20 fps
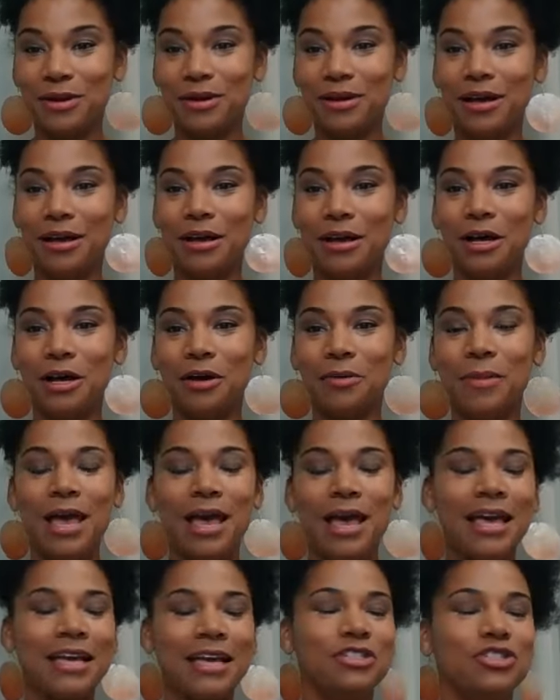
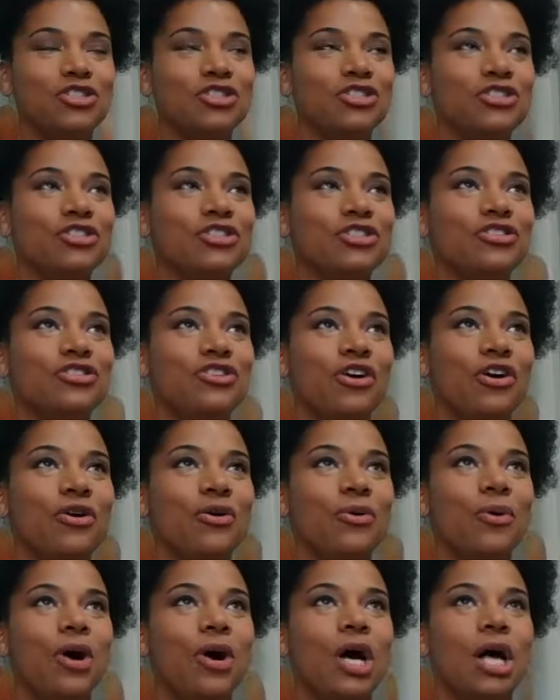And just, you know,